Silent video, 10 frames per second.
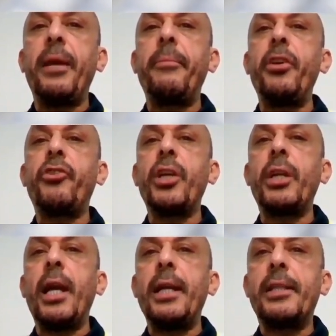
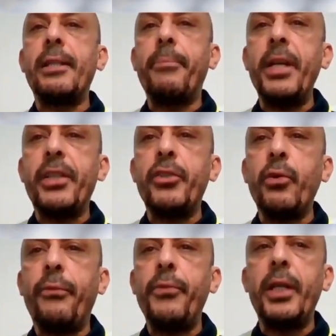inflammation and the
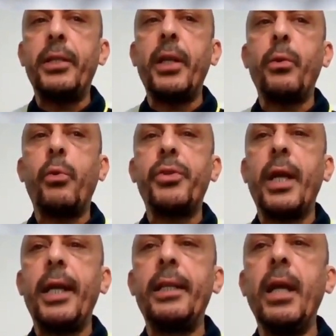presence of nitric
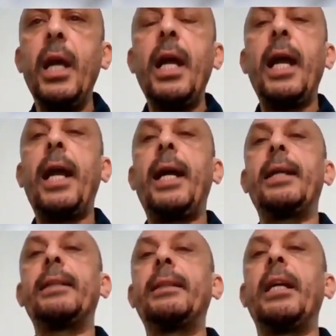oxide
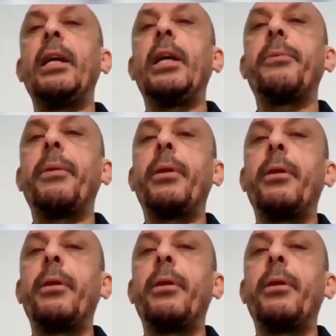and